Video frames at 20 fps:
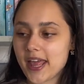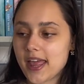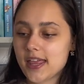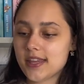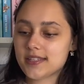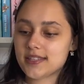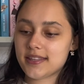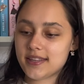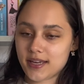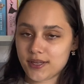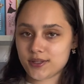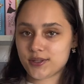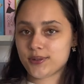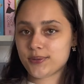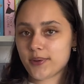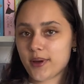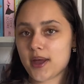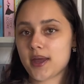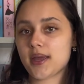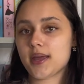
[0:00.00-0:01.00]
So that's
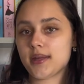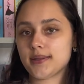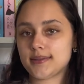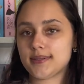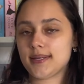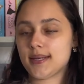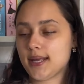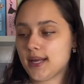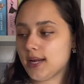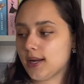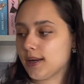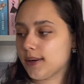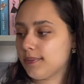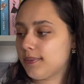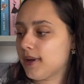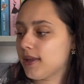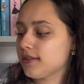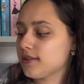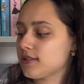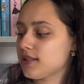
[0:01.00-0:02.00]
why it's here.
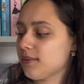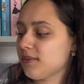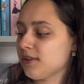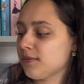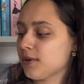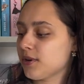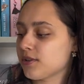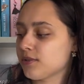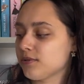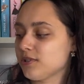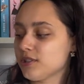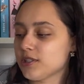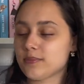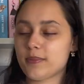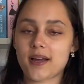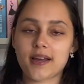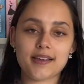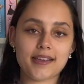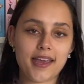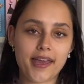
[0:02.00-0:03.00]
But The Summer of Broken Rules
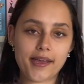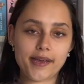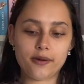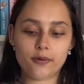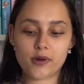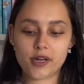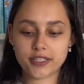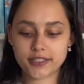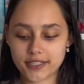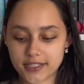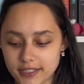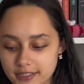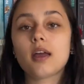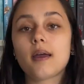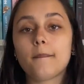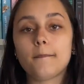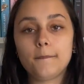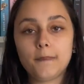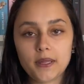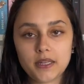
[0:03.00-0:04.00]
by K.A. Walter,
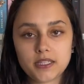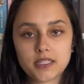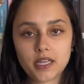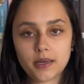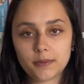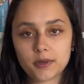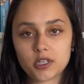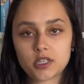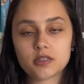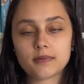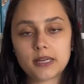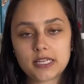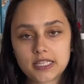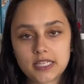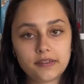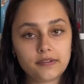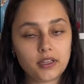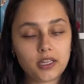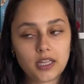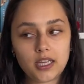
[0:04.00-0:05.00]
Billy Summers by
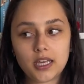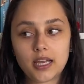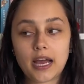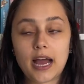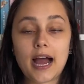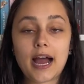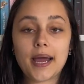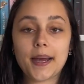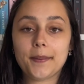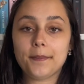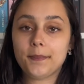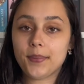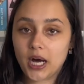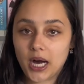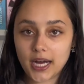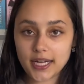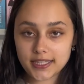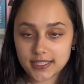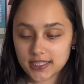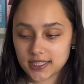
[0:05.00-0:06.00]
Stephen King, I
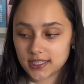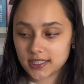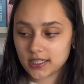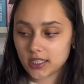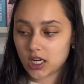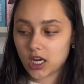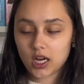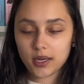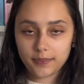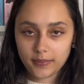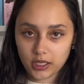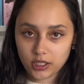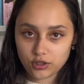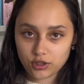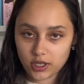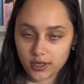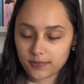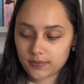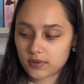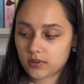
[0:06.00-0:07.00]
bought on my
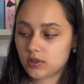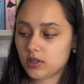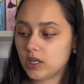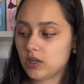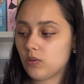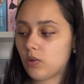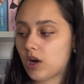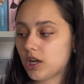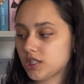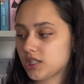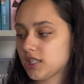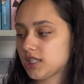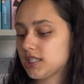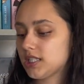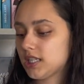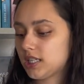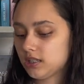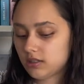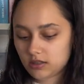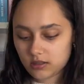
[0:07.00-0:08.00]
trip in
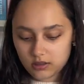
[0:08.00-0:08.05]
Washington.